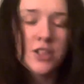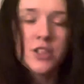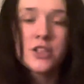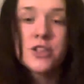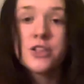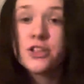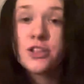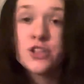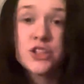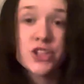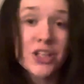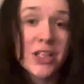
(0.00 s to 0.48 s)

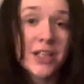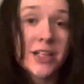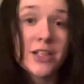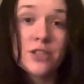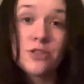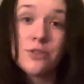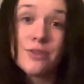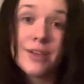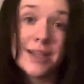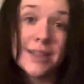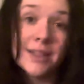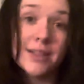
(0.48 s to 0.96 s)
she
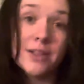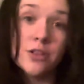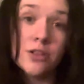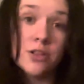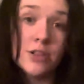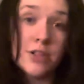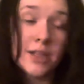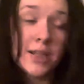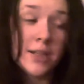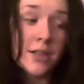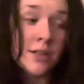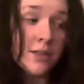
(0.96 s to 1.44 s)
is really
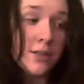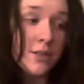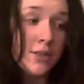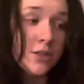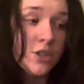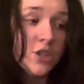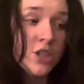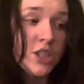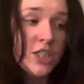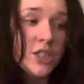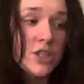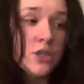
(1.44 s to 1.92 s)
good, and
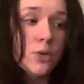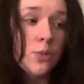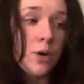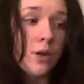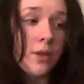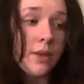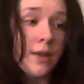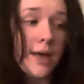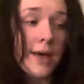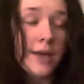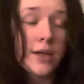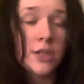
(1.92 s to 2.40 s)
she's the
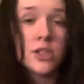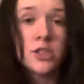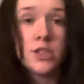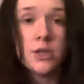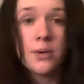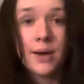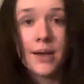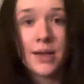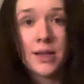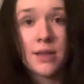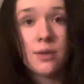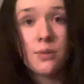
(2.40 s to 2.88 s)
one I can do
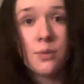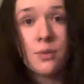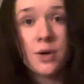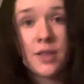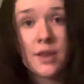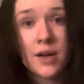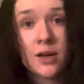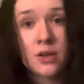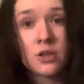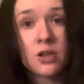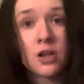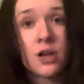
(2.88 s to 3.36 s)
anything with.
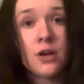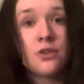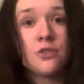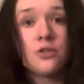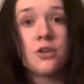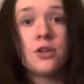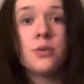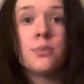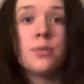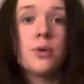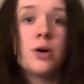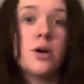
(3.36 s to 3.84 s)
I could load her
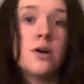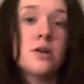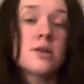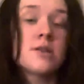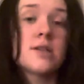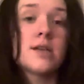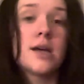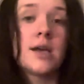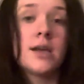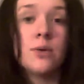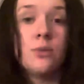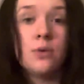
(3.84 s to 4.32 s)
on the
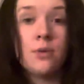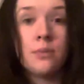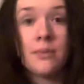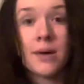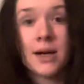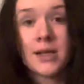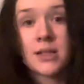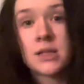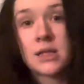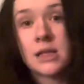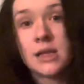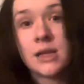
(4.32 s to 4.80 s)
box and it wouldn't
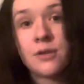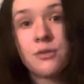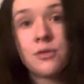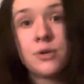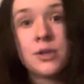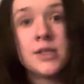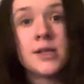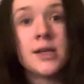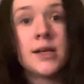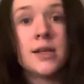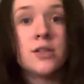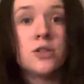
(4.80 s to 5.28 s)
matter if we
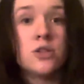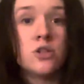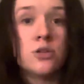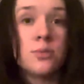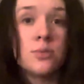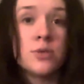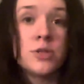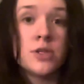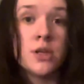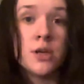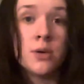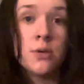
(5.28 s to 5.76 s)
turned
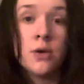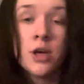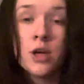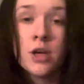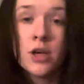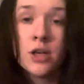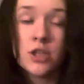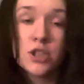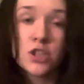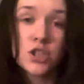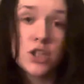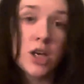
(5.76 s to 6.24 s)
up to
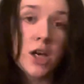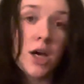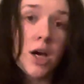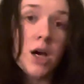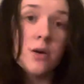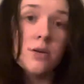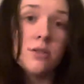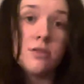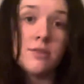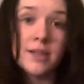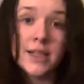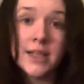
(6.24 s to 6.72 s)
a
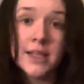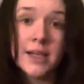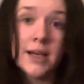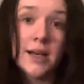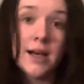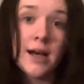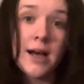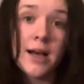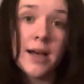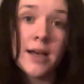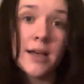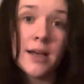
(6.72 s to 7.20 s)
show, arena
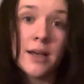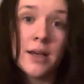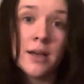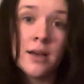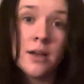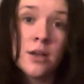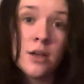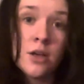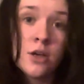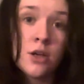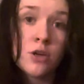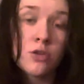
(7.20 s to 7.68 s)
hire,
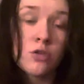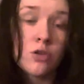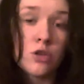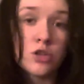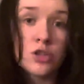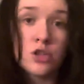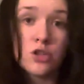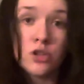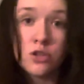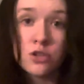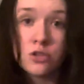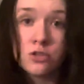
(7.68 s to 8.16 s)
cross
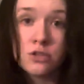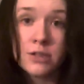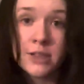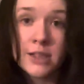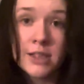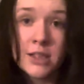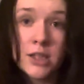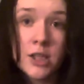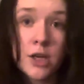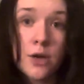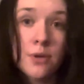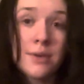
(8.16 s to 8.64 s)

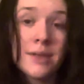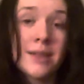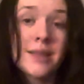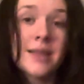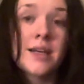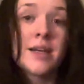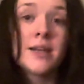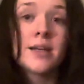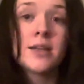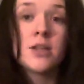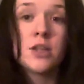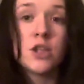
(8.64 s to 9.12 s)
country. The only
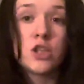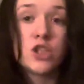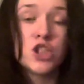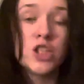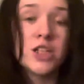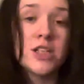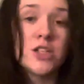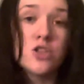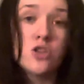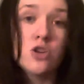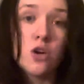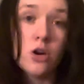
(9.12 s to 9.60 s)
thing that she
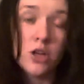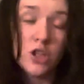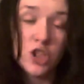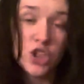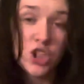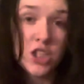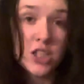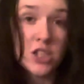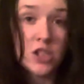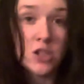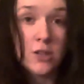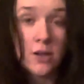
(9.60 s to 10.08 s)
is
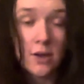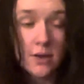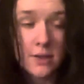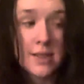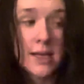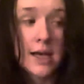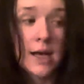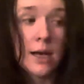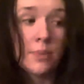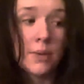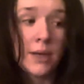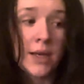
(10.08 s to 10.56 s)
not a
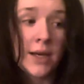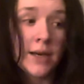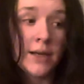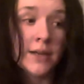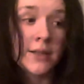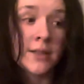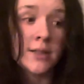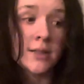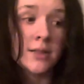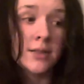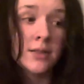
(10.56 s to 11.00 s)
happy hacker.